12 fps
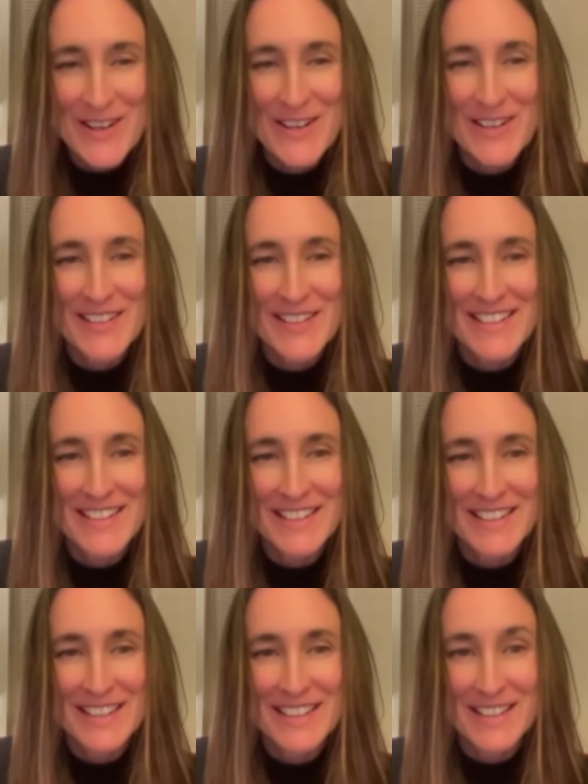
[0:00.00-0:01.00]
on
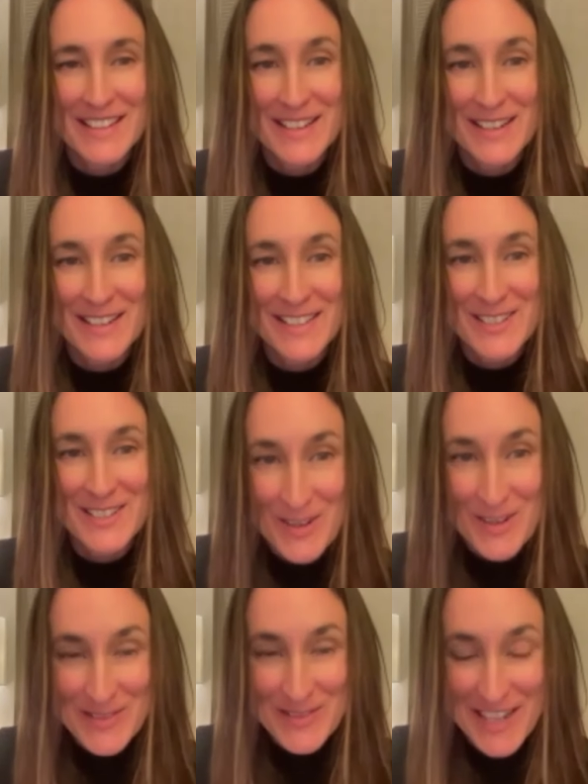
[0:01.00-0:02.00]

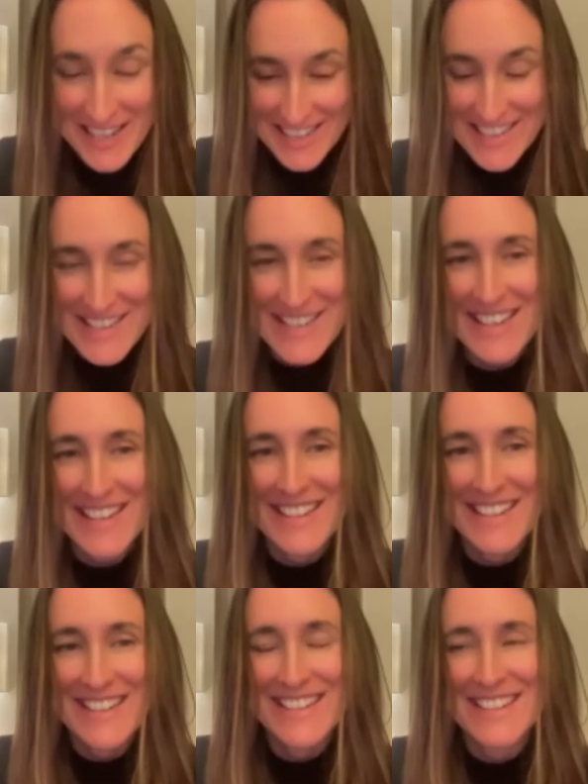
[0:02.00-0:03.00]
so much.
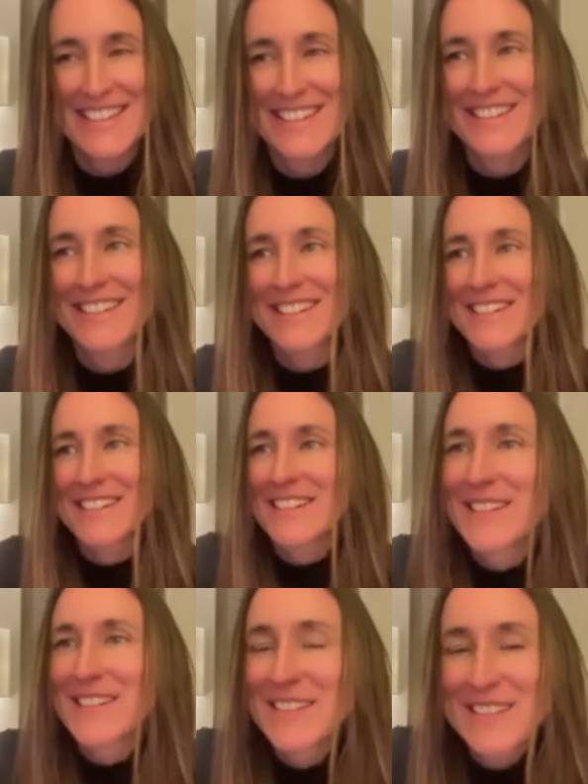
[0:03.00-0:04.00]
And, it is. Uh,
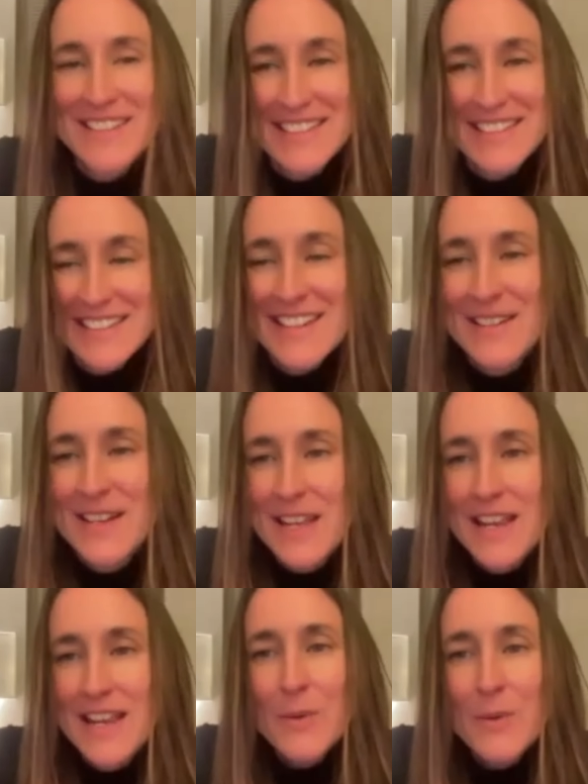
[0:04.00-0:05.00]
yeah,
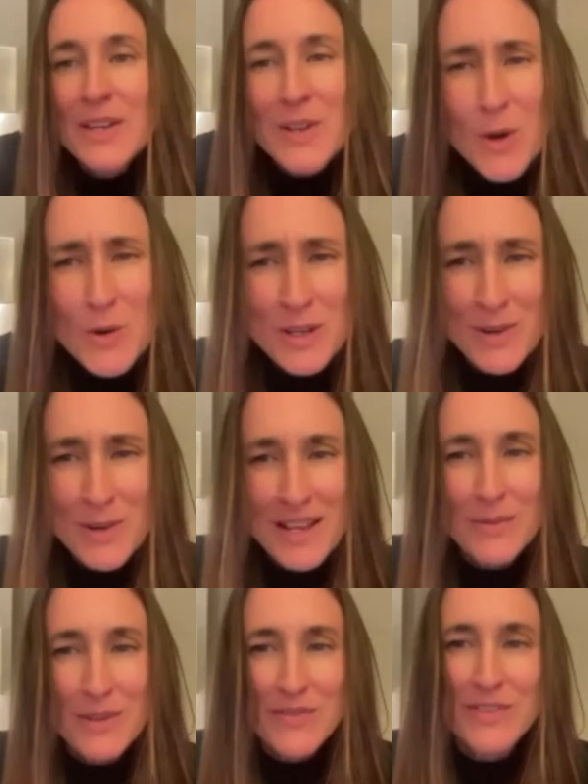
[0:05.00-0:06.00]
and, and we know it,
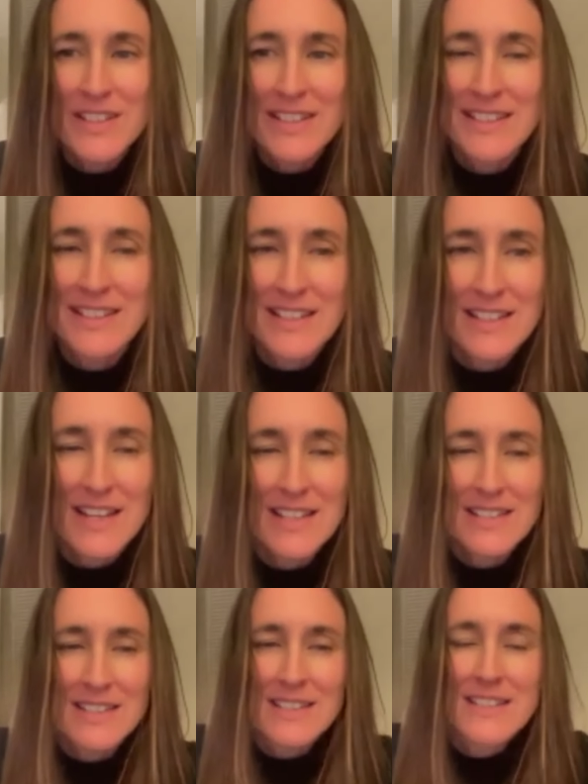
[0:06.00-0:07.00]
right? We feel it, I
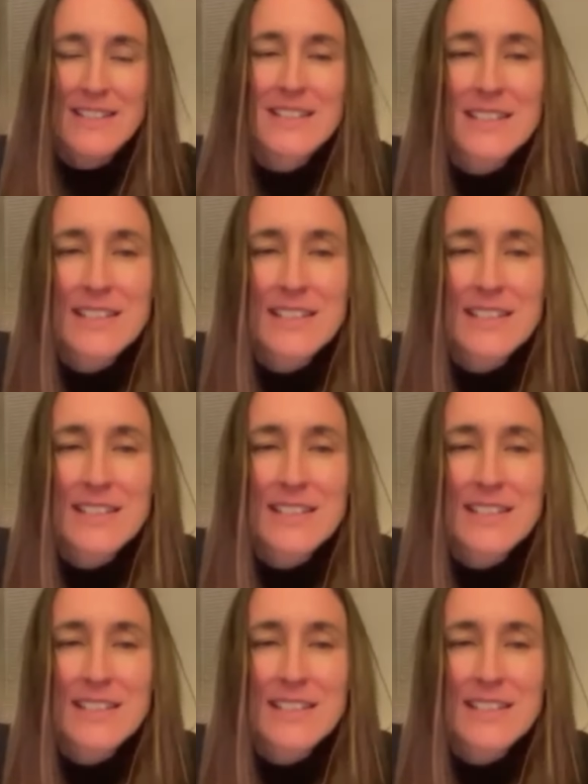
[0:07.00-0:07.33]
think.